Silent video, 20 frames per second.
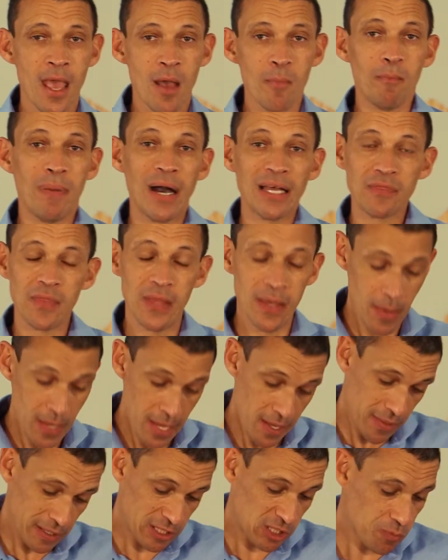But
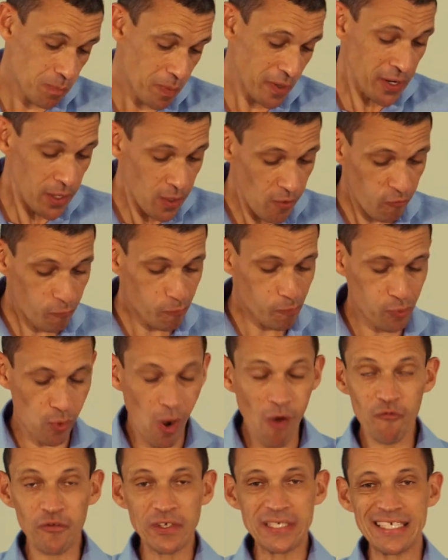the spirit of
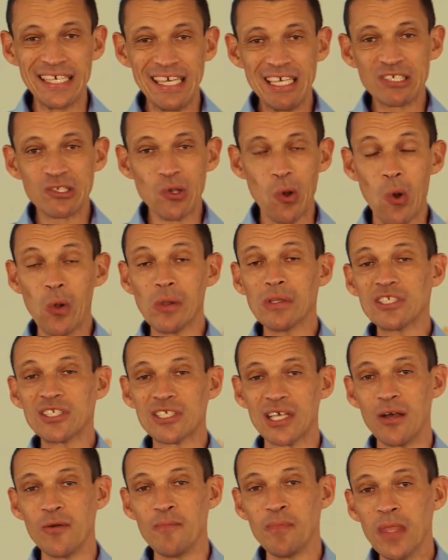prophecy is
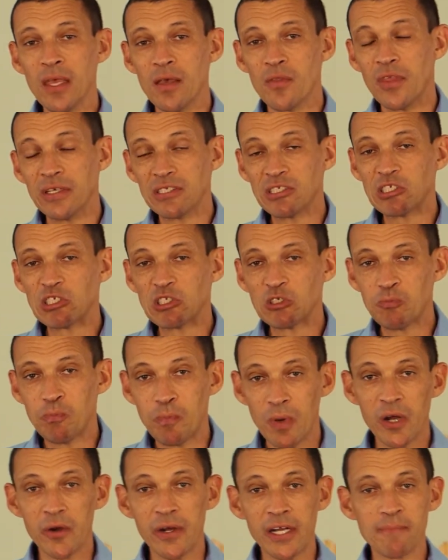also the
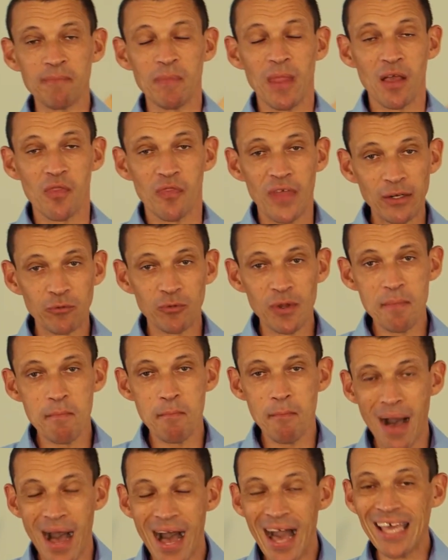spirit that
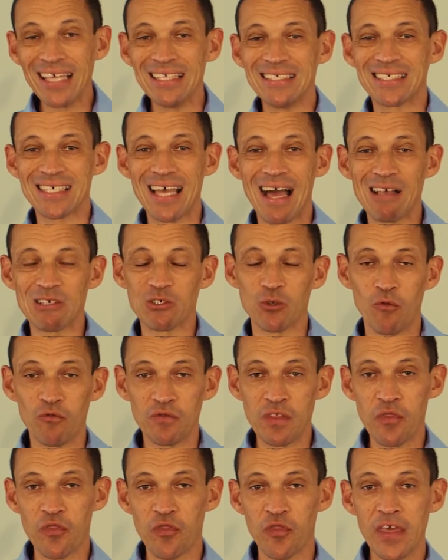reminds us of
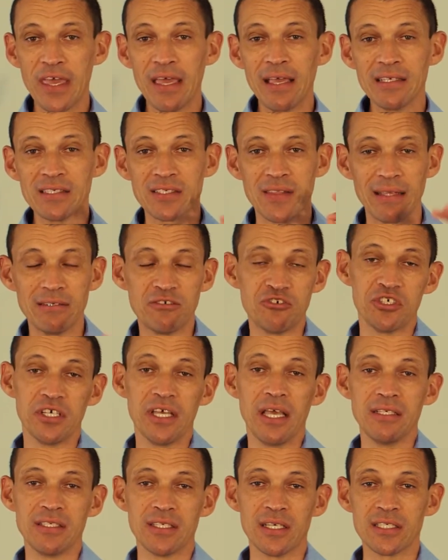the things that
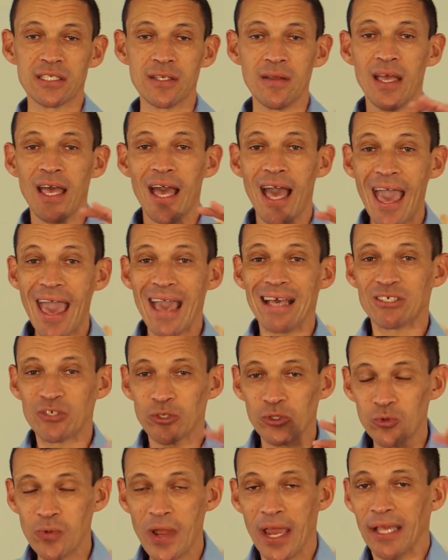Jesus has
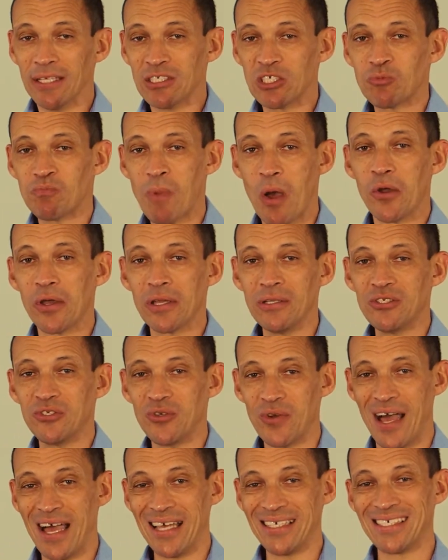already spoken
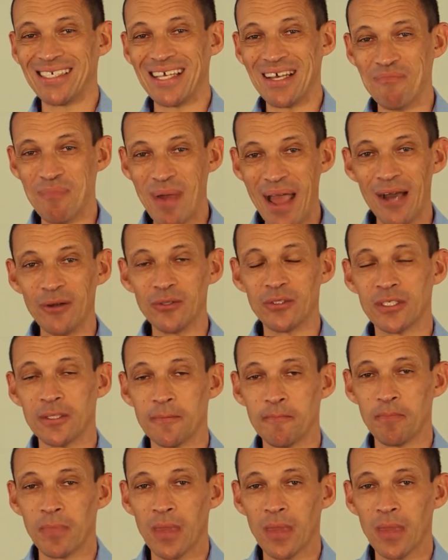to us about.